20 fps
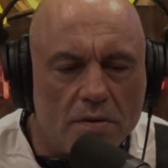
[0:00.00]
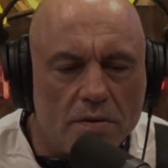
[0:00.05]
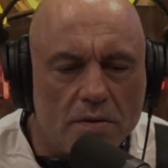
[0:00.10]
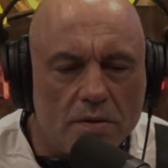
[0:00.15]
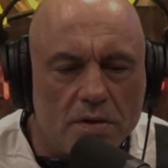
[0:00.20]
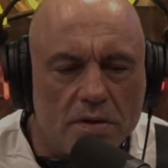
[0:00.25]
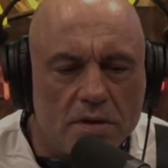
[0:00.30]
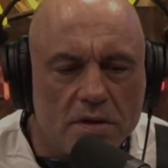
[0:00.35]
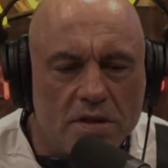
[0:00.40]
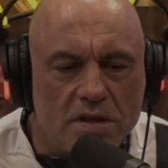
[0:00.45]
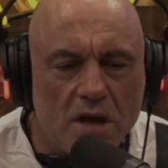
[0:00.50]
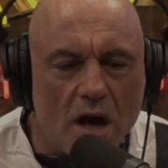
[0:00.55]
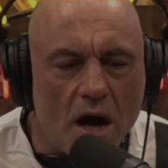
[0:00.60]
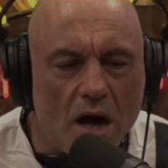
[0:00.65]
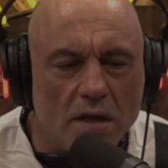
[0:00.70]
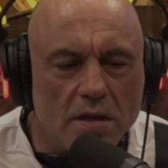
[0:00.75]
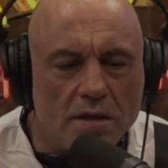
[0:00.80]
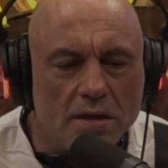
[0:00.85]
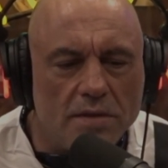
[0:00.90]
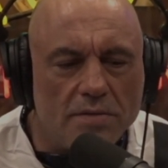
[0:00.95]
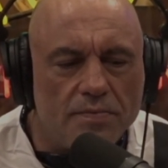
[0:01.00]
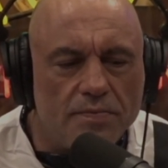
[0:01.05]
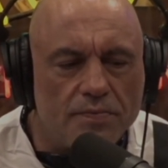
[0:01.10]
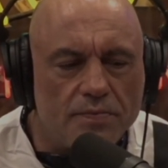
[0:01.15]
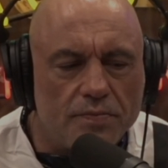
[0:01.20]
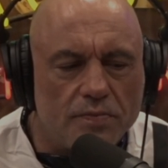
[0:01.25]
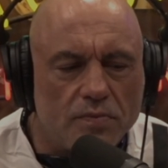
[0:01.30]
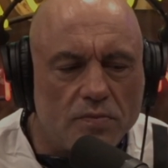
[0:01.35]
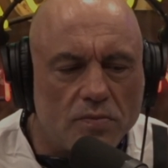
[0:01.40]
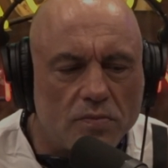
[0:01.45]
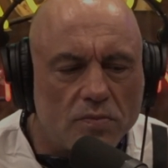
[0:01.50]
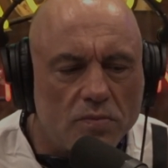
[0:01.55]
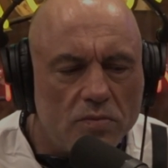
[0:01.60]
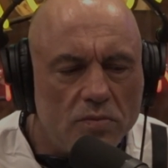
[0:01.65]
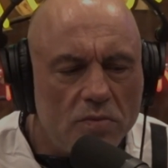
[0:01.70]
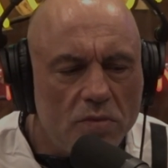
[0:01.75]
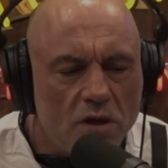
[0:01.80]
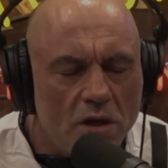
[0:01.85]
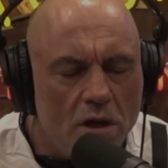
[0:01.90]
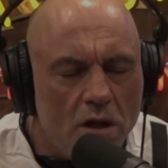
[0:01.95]
Stalin.
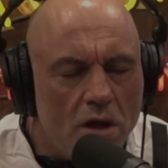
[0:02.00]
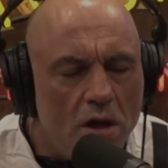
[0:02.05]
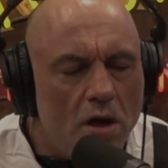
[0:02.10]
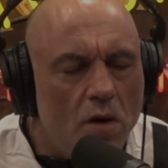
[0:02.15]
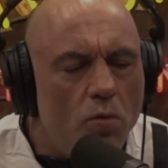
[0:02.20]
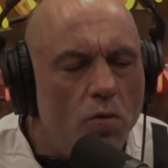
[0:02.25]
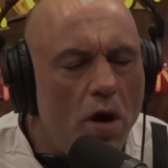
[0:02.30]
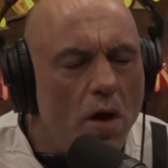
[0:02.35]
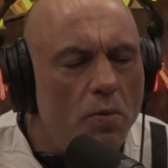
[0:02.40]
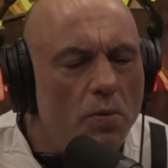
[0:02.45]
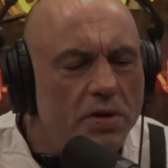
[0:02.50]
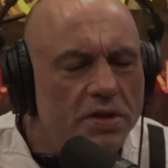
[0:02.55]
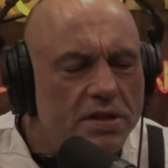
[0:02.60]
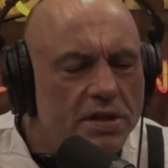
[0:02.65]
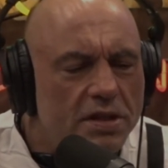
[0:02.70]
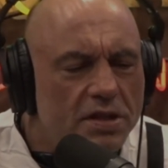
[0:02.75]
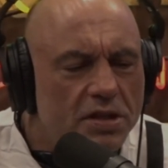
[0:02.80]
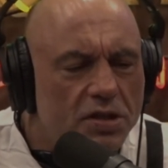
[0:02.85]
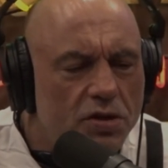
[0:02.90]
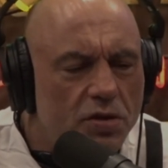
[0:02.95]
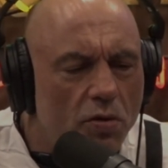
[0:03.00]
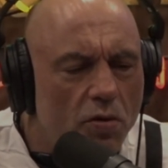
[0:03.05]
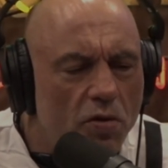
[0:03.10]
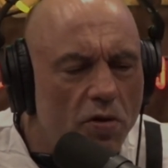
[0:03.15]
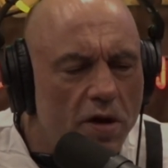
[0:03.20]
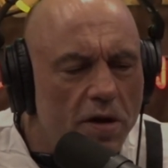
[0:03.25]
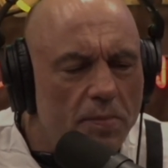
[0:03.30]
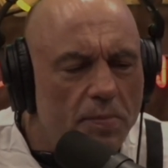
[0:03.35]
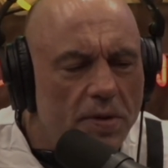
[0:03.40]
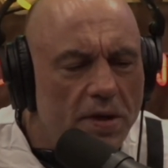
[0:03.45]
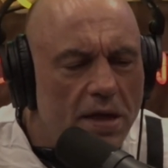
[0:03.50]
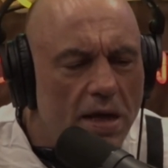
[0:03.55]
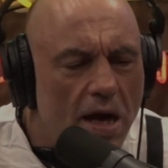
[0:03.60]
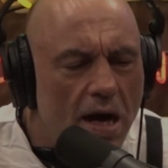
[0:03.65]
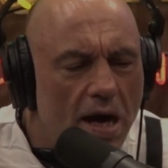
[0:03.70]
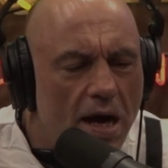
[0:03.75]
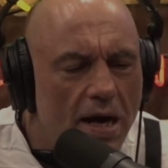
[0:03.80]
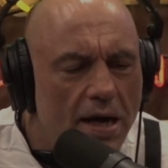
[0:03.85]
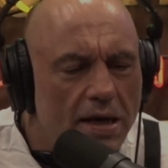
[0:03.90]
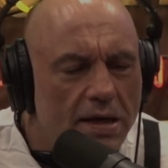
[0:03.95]
What was the story
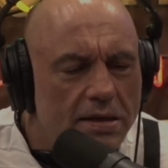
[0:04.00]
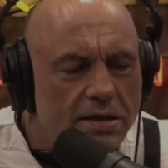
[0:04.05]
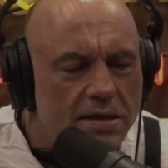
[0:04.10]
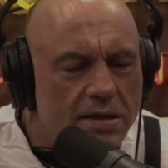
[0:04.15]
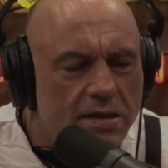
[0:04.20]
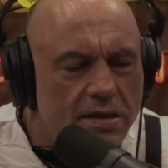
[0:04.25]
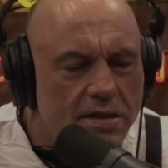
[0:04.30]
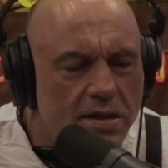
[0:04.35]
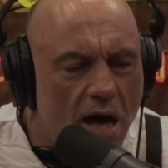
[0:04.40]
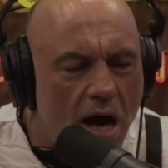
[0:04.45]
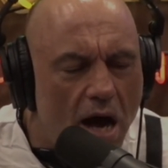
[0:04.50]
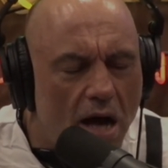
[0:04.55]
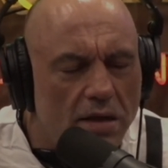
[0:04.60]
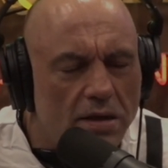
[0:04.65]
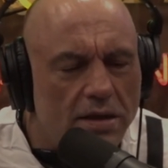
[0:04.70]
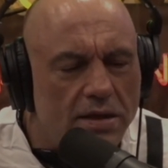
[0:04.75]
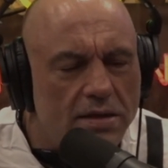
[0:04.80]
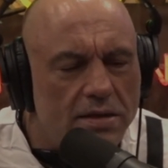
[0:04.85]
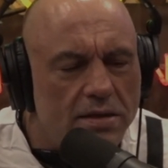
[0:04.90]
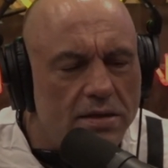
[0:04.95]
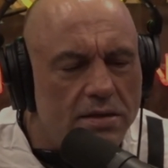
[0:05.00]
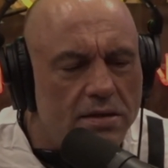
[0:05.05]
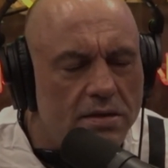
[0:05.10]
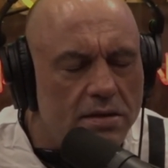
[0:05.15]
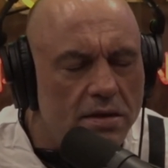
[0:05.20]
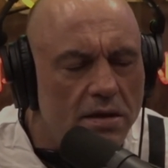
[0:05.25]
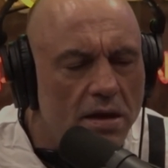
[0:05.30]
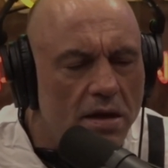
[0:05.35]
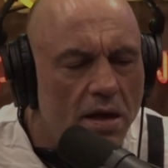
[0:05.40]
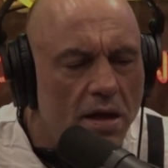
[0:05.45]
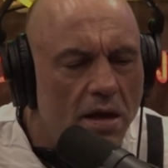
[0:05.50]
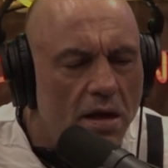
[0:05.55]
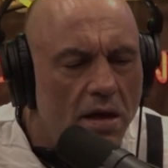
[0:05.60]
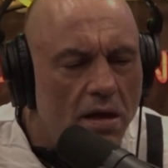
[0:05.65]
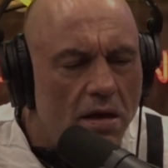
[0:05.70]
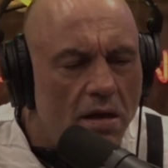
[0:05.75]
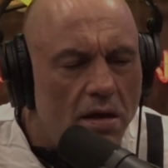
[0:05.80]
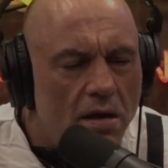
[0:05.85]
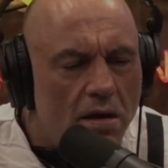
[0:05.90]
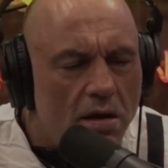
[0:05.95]
behind Stalin's
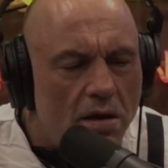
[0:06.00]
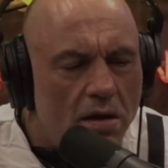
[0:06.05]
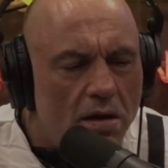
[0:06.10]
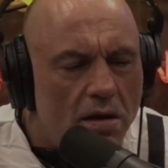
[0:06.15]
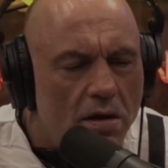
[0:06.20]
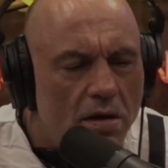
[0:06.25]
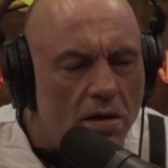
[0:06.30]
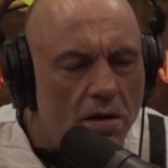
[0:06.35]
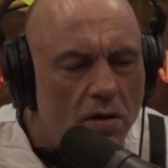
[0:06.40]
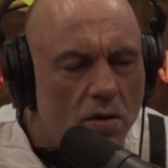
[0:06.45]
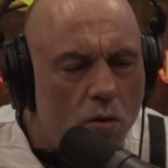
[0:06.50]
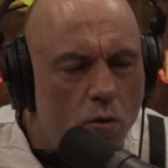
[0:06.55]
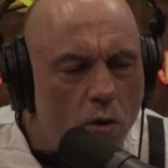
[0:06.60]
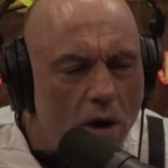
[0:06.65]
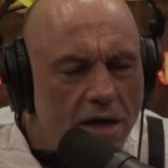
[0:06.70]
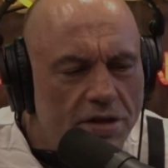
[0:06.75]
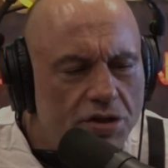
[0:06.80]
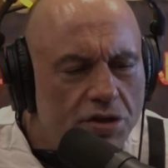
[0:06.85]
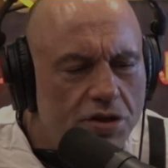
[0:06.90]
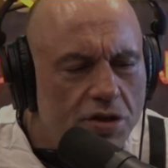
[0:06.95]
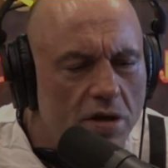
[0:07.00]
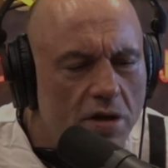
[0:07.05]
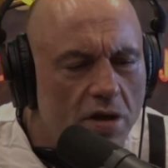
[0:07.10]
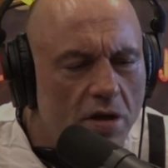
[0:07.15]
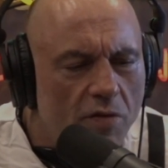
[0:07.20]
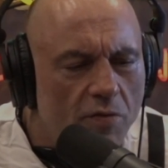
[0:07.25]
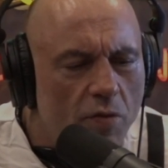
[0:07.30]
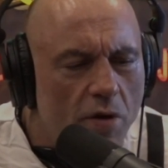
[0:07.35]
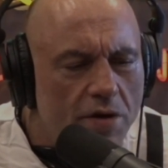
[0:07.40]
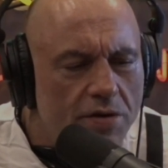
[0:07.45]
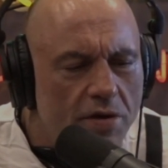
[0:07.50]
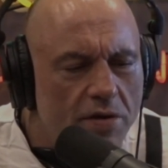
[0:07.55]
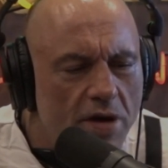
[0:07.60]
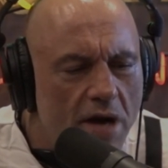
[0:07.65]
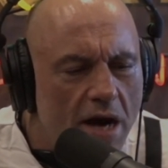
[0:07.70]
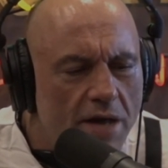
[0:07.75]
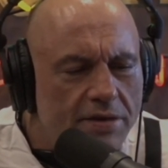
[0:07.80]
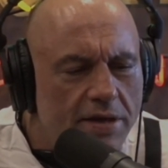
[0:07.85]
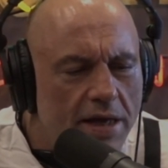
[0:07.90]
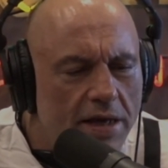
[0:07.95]
question of whether or
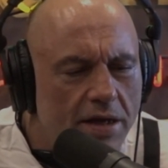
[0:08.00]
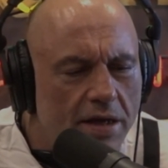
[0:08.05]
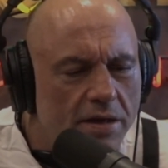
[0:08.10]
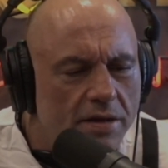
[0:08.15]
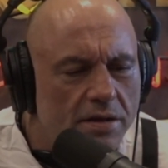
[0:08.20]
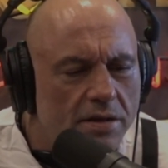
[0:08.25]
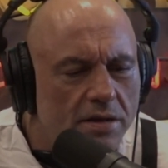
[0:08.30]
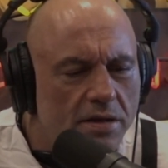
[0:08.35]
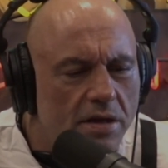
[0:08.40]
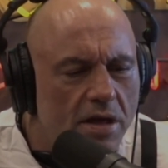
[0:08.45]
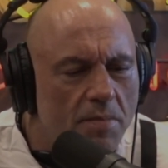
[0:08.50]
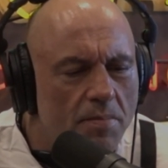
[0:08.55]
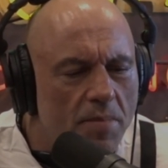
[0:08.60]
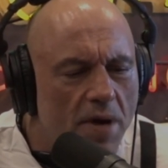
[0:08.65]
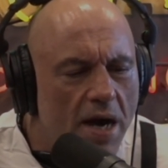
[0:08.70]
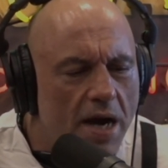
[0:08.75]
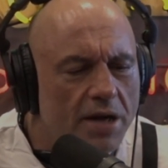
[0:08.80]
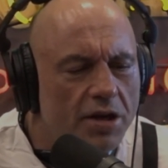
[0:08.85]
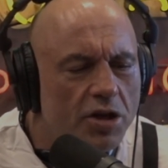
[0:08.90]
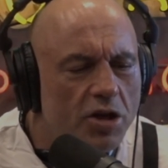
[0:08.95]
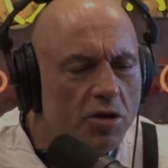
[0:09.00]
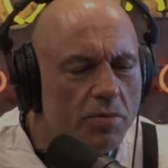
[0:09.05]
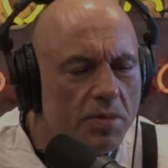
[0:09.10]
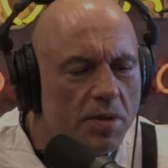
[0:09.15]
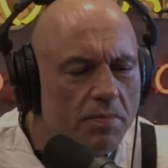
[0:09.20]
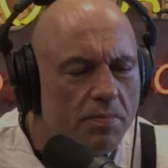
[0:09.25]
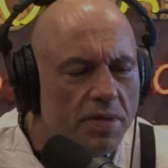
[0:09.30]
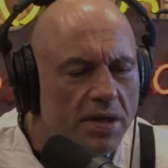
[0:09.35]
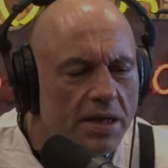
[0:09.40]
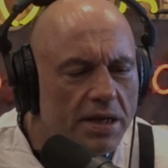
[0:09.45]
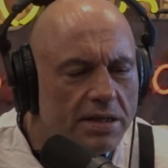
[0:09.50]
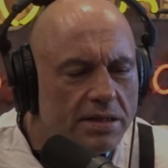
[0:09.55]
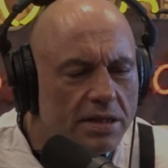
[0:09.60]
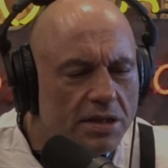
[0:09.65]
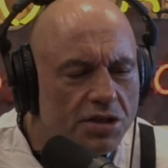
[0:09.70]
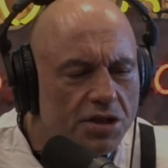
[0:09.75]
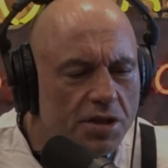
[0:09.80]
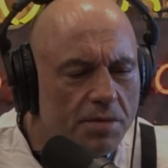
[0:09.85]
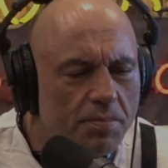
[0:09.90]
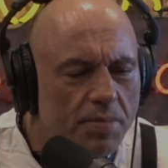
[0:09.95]
not they could combine human beings
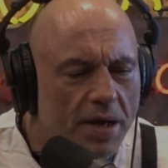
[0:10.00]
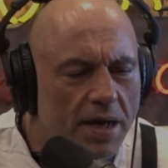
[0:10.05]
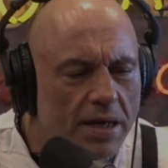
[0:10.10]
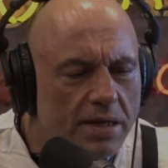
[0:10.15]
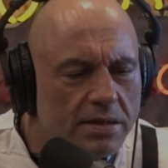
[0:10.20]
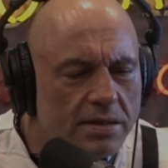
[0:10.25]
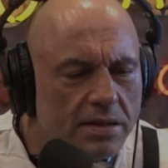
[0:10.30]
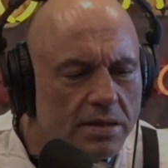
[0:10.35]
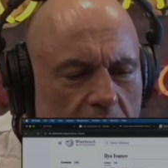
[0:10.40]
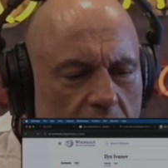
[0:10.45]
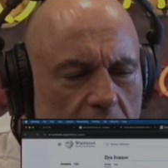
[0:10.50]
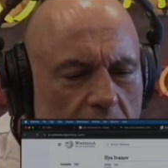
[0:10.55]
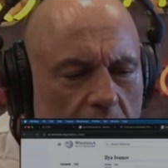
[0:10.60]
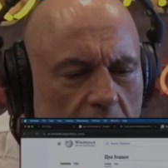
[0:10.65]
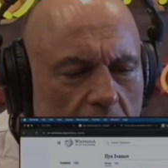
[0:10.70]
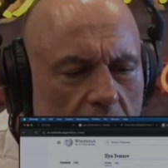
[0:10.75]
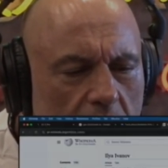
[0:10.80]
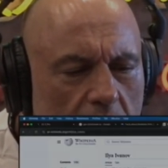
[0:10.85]
and chimpanzees?